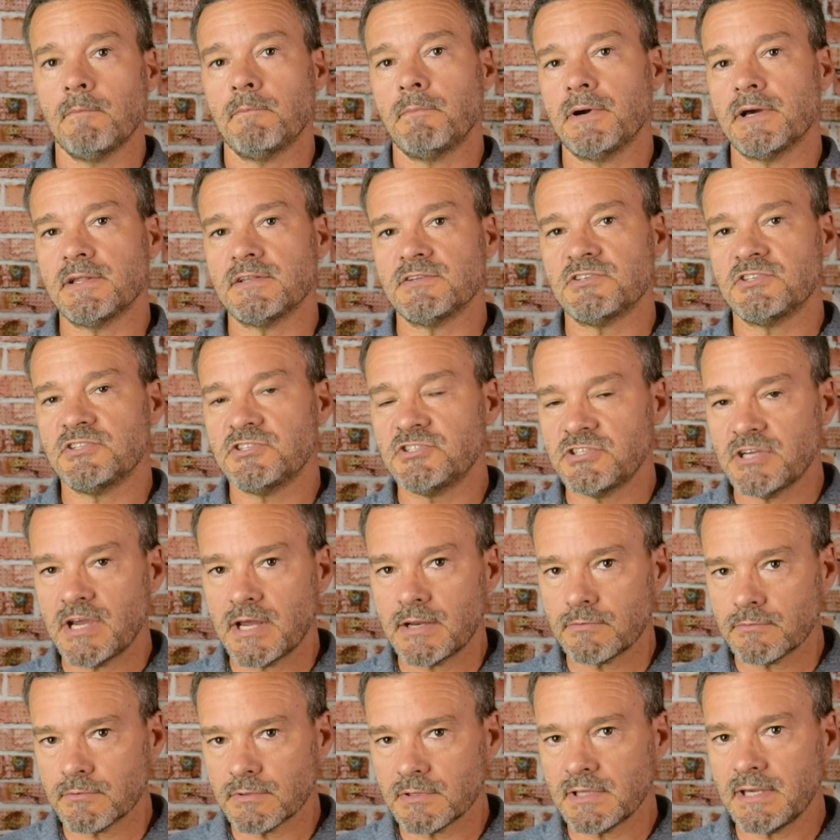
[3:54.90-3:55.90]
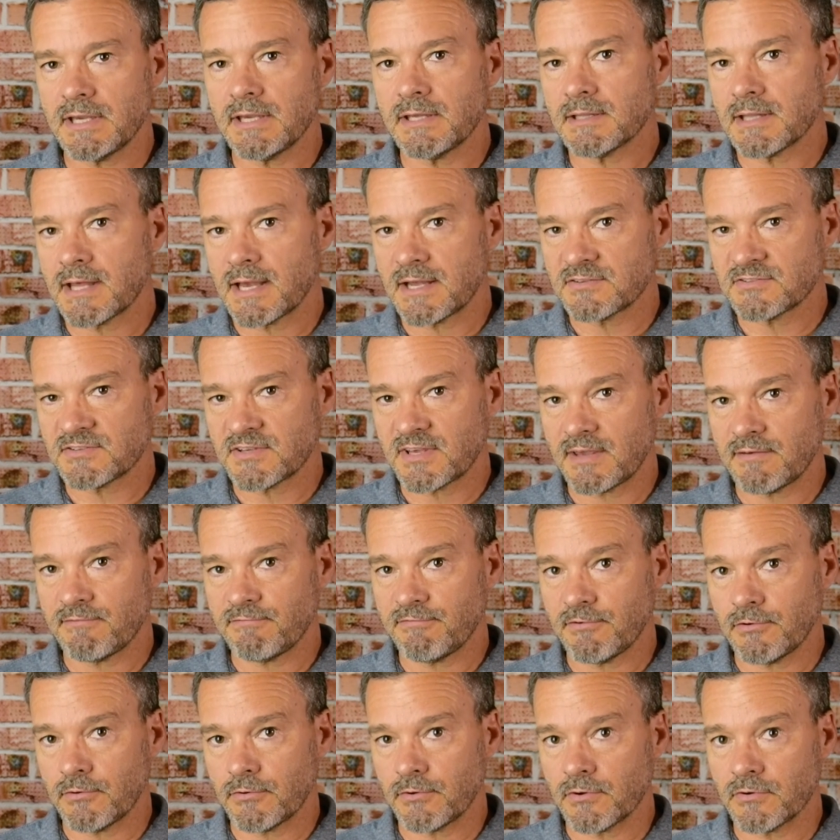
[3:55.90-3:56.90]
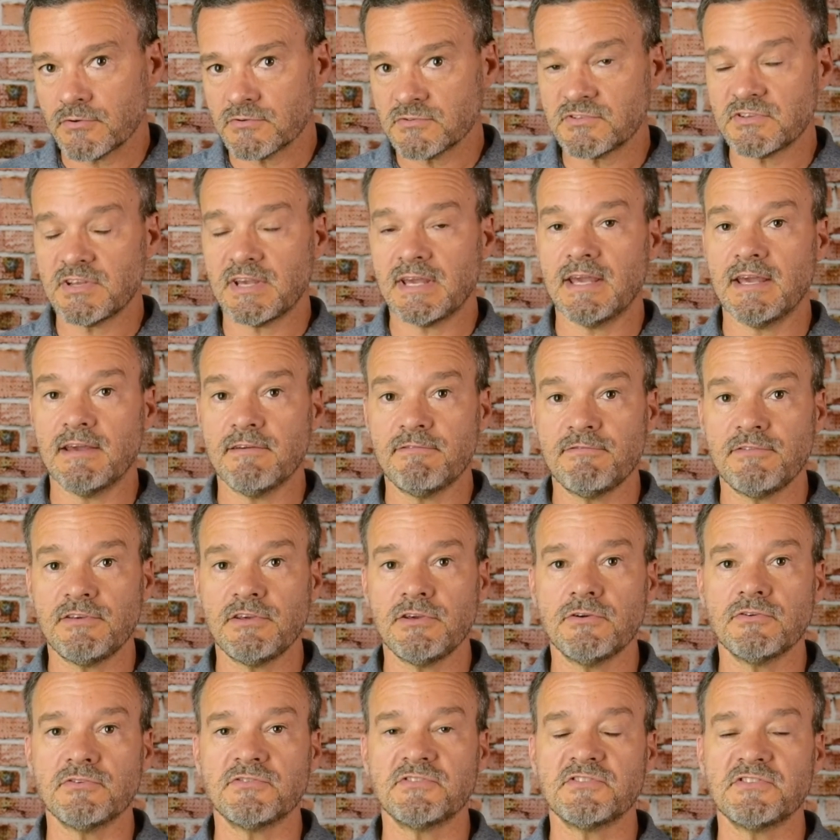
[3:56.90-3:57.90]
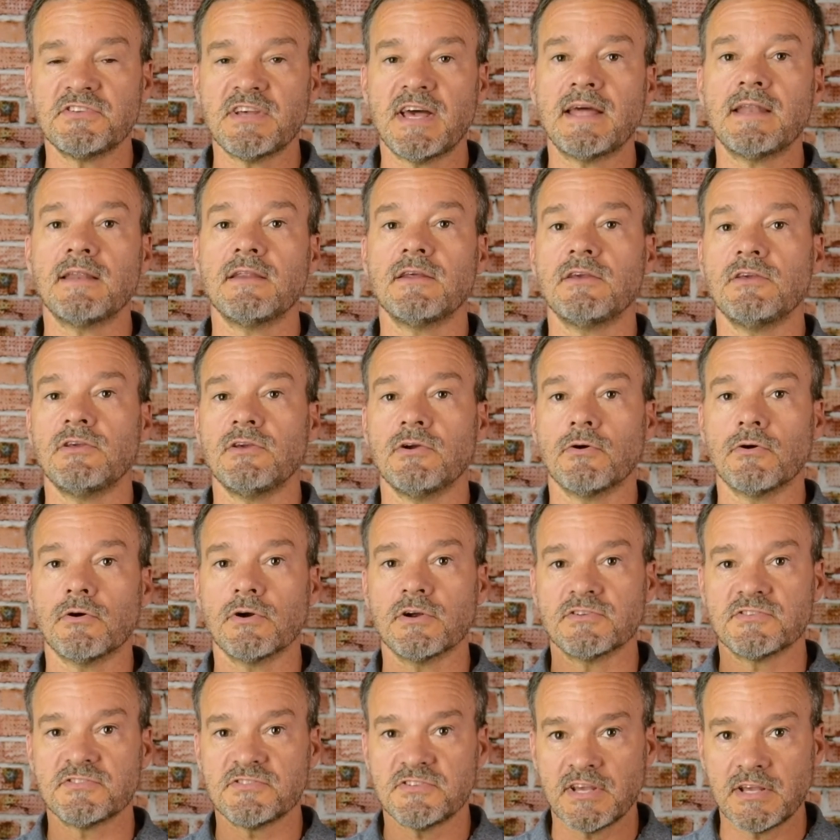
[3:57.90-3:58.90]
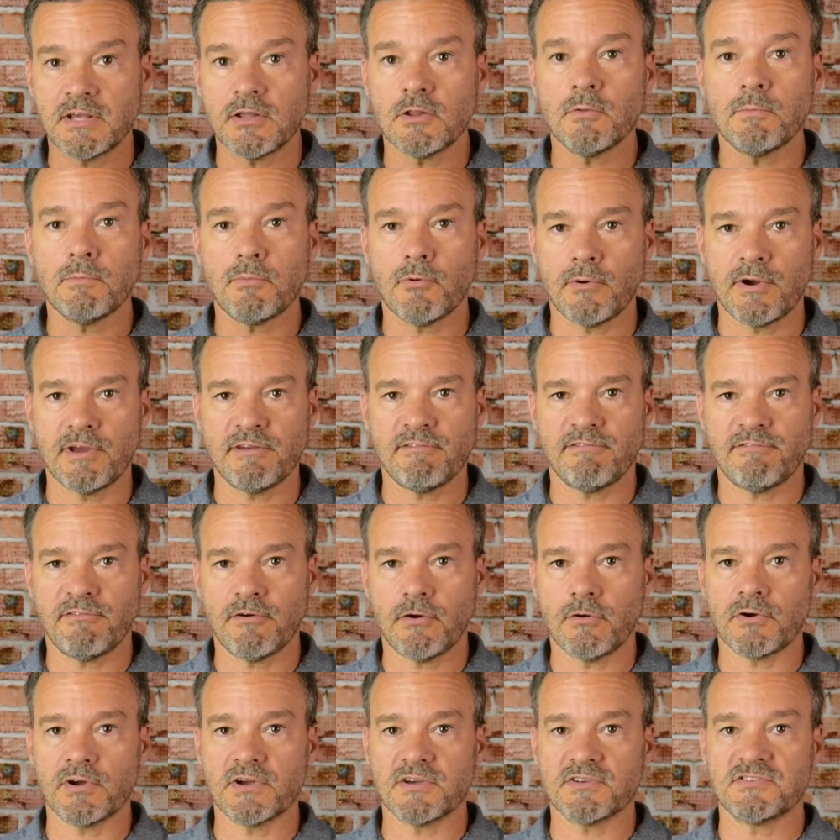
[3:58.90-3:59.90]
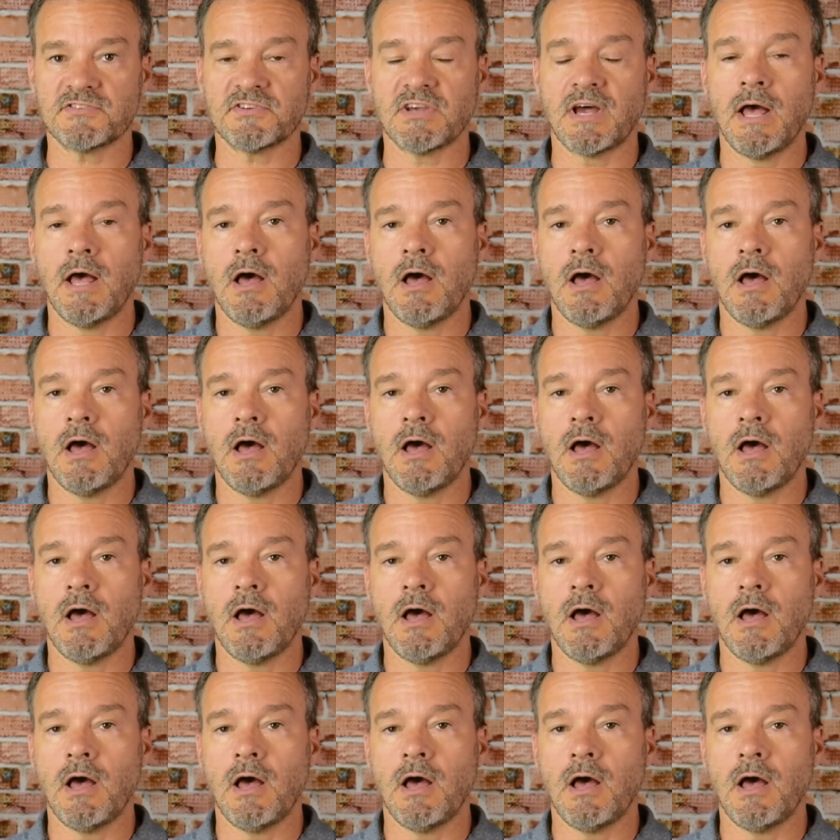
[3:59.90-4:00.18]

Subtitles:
but generally in landscape photos, if you set your single point focus